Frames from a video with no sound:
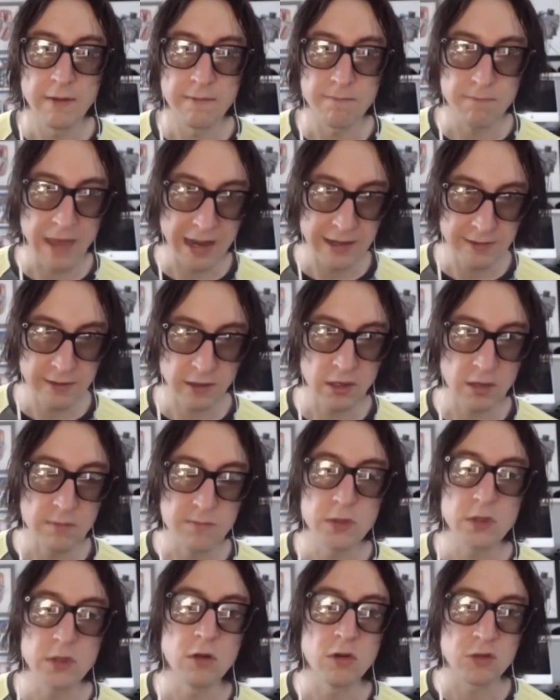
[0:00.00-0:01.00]
make the
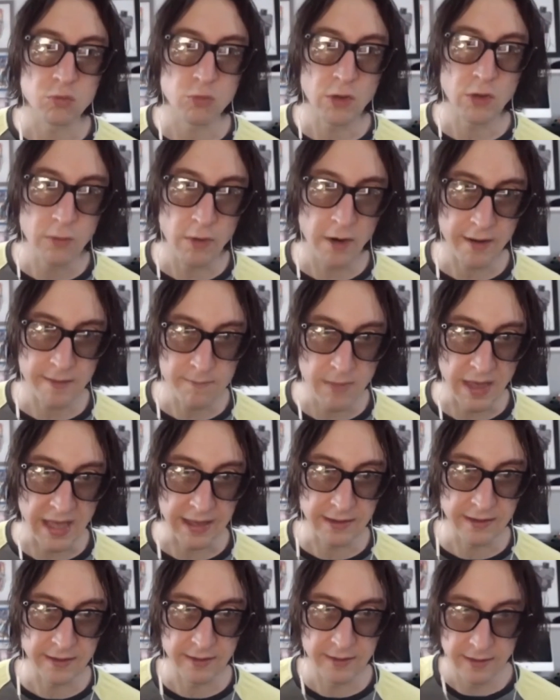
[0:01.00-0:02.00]
computers we want to
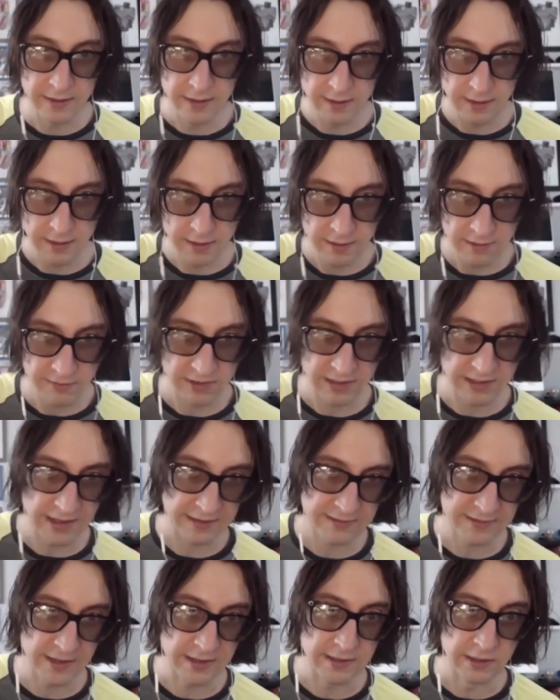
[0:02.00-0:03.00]
make for the next
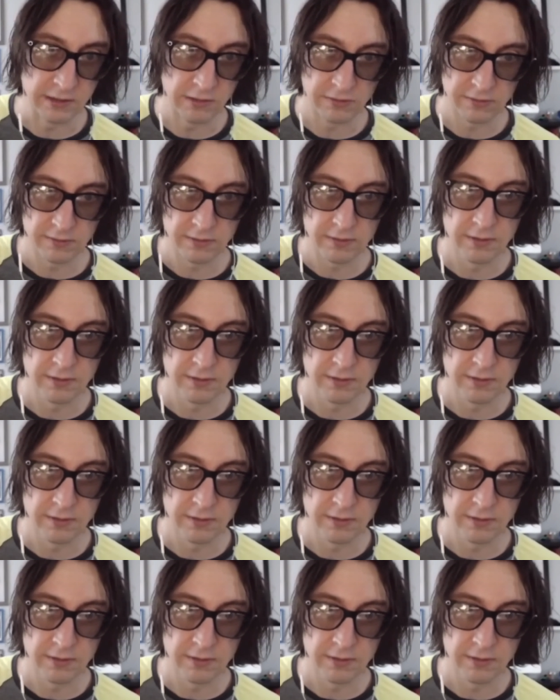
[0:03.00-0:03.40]
10 years.